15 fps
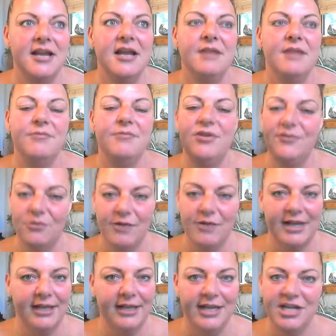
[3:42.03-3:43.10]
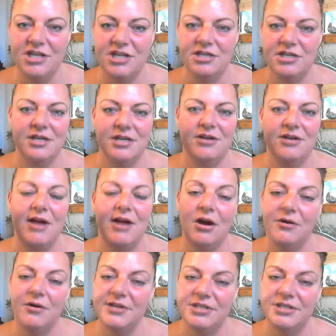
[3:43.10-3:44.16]
move quickly. I
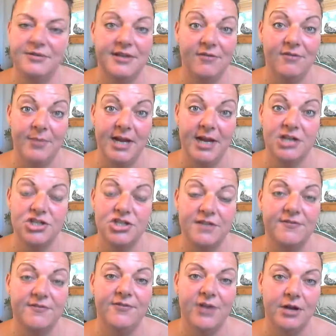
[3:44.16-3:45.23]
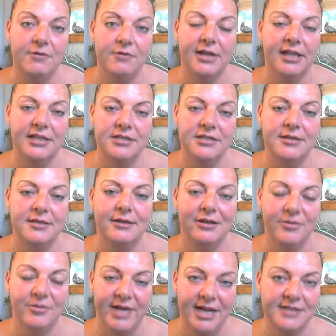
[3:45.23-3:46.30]
always do with everybody. I shift very quickly to the
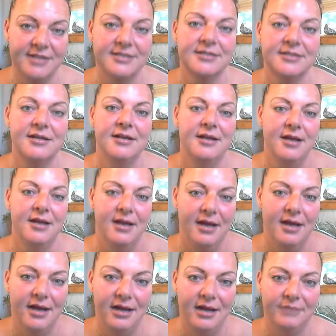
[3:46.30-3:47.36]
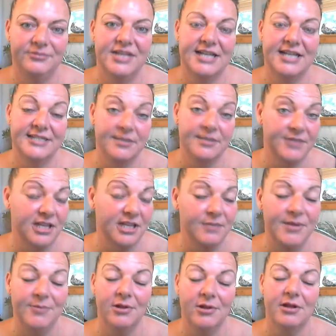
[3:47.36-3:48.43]
Luminous. That's something that
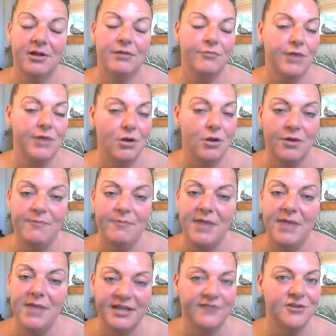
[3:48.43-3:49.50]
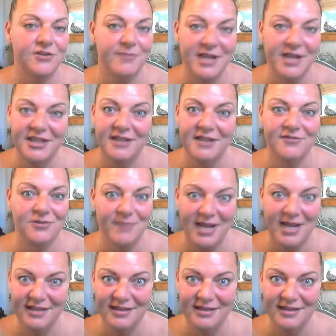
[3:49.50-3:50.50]
people are going to reorder month after month after month,